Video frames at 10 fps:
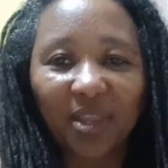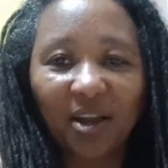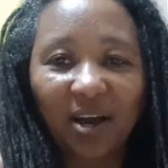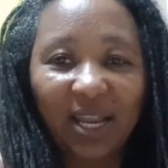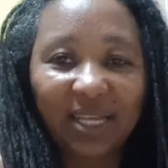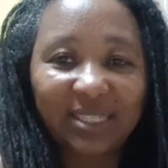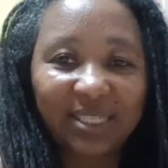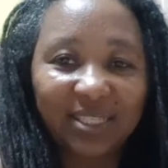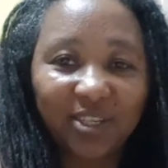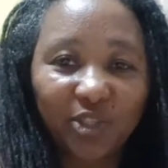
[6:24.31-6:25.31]
collect
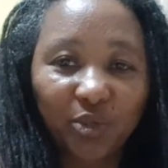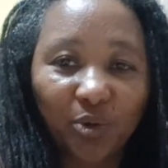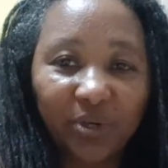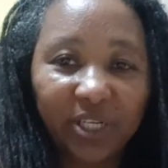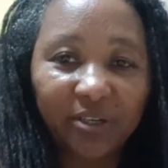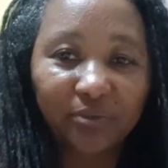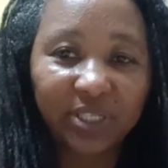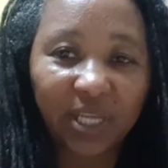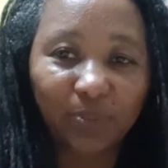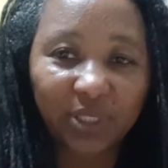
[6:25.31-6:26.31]
it in its own little
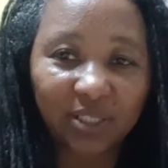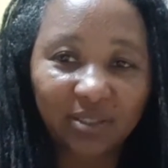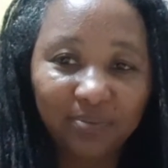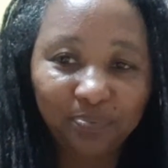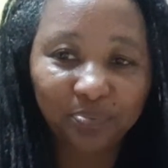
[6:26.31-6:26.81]
receptacle.